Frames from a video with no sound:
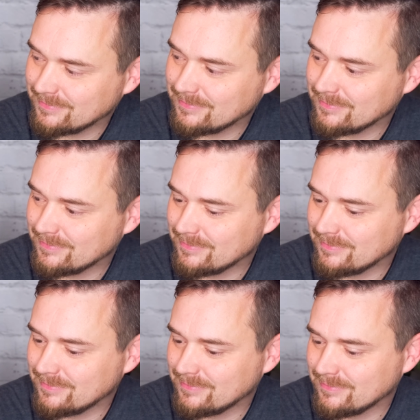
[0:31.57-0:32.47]

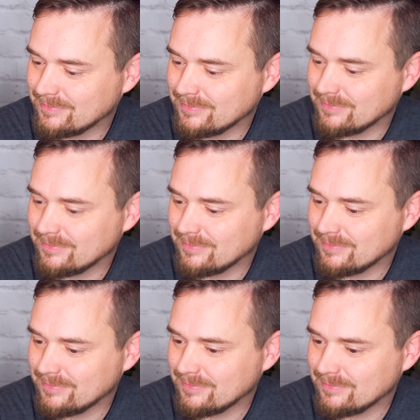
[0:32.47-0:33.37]

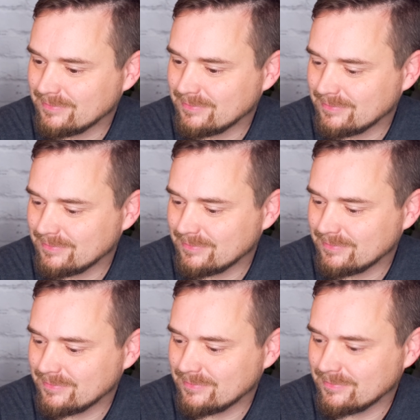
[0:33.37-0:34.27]

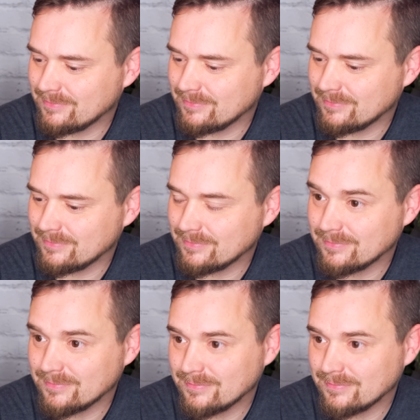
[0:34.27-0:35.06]
(silent)